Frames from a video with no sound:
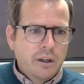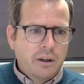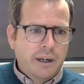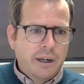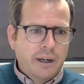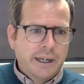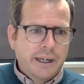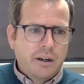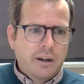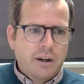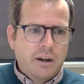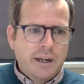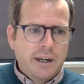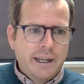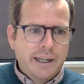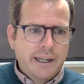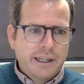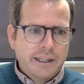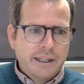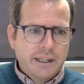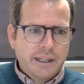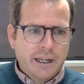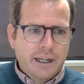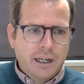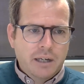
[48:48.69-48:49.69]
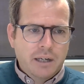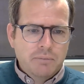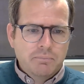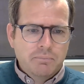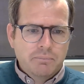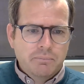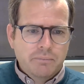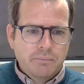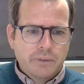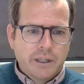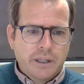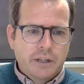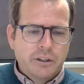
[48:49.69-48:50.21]
Like I, um,
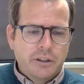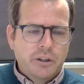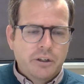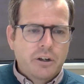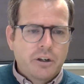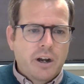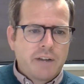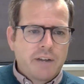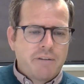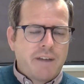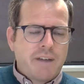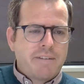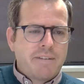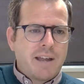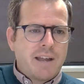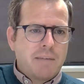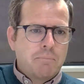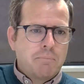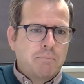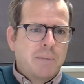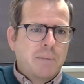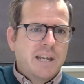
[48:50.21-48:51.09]
you know, you kind of had that